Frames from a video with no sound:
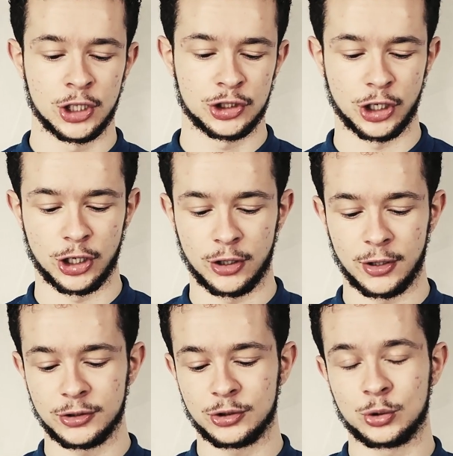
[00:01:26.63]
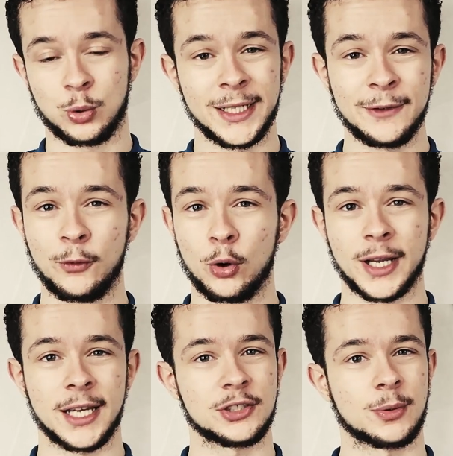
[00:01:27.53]
So 24
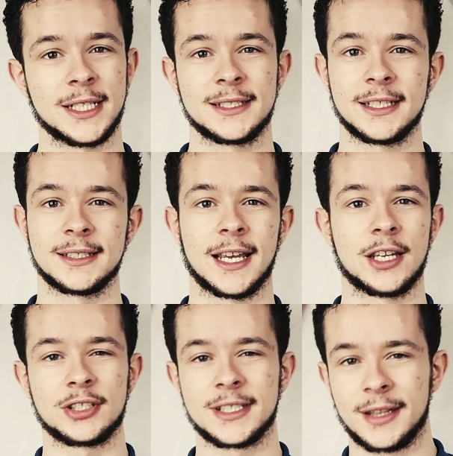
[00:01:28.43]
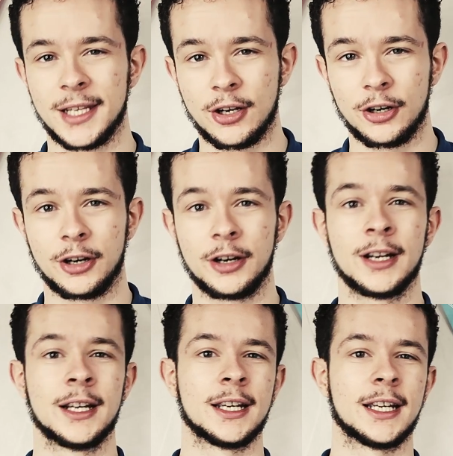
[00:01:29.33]
gauge, 26 gauge is thicker,